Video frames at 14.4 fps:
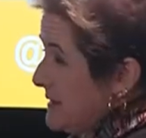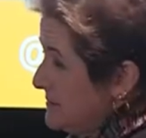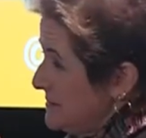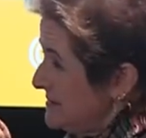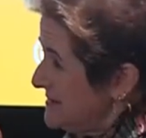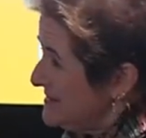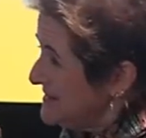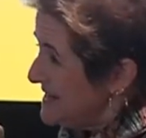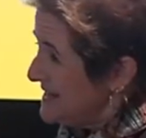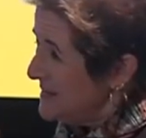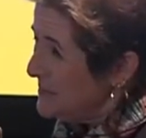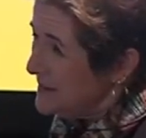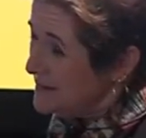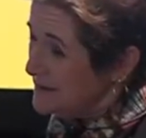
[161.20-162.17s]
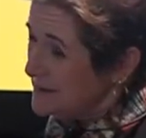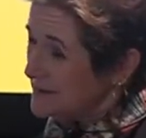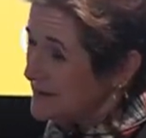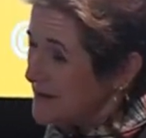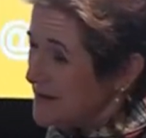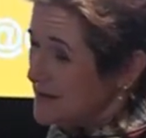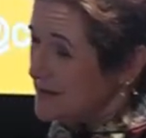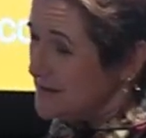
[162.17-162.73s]
I just a teeny bit of
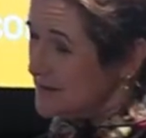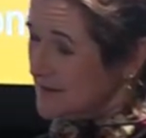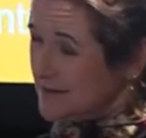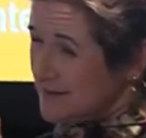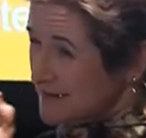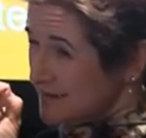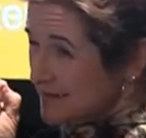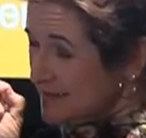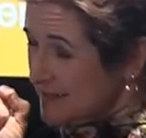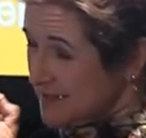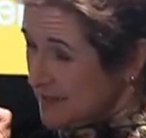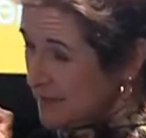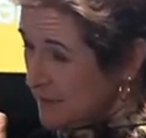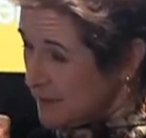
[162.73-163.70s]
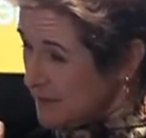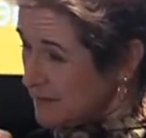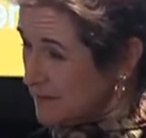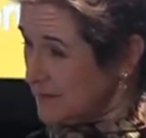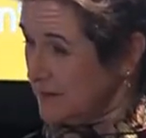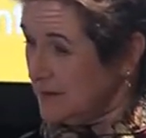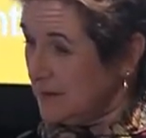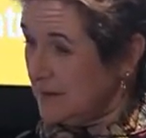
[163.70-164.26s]
disgust, just a teeny bit.